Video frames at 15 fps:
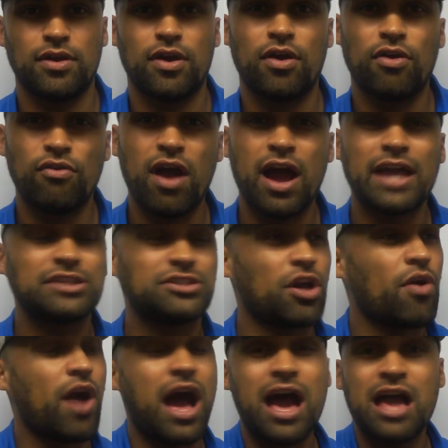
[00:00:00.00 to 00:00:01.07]
Alright,
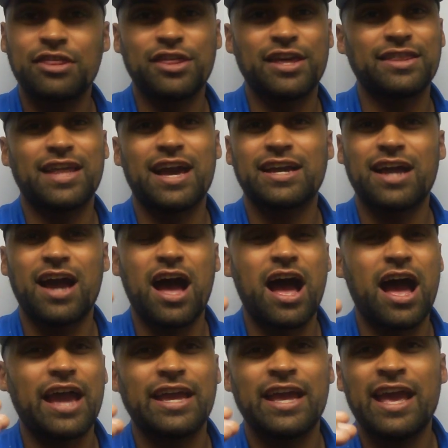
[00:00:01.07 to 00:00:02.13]
so I think that
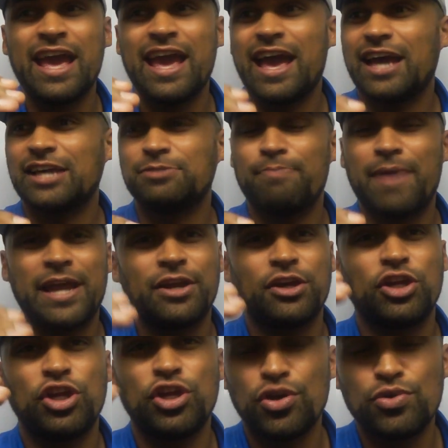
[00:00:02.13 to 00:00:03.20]
guy has made a
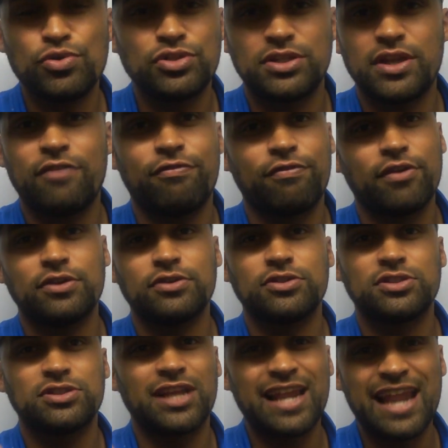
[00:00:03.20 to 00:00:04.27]
huge
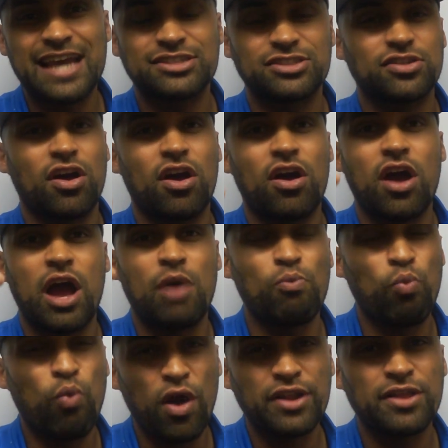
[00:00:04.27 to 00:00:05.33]
difference to Leicester,
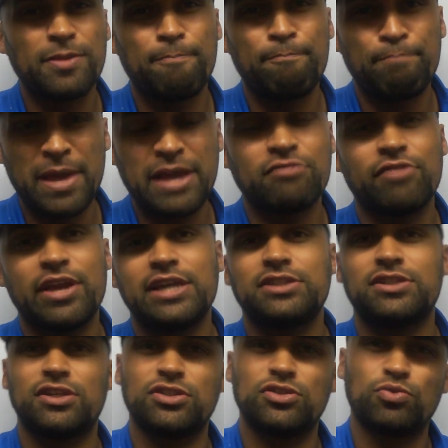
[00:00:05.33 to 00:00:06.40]
and one of the big
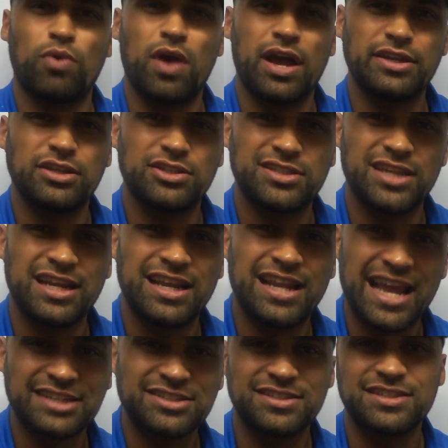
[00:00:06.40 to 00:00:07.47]
reasons why you see
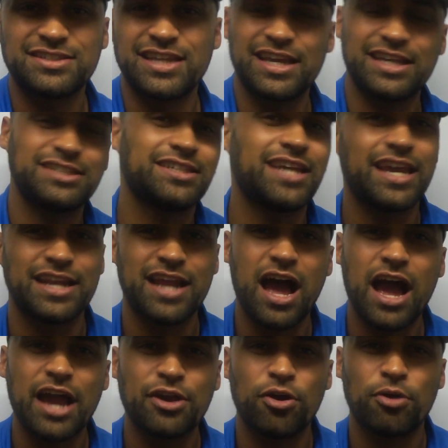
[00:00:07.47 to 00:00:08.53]
Leicester City sitting
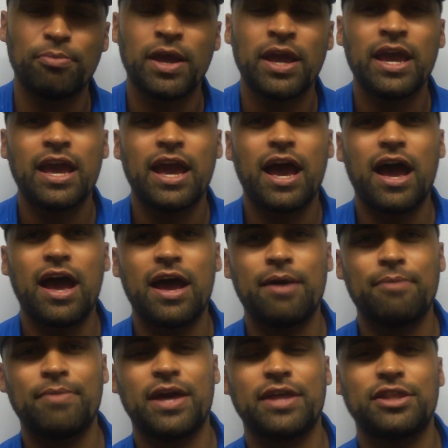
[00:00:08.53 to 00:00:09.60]
high up
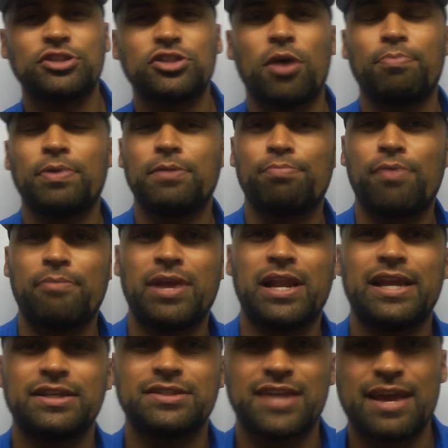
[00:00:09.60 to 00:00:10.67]
at the top of the Premier
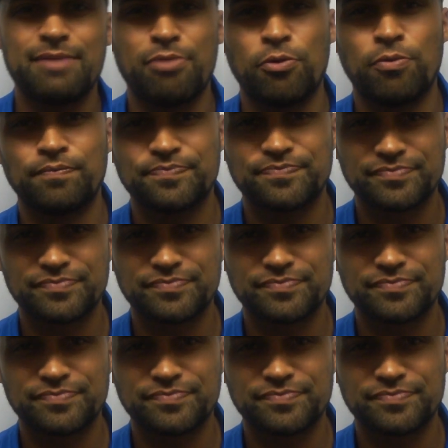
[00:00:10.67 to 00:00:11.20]
League table.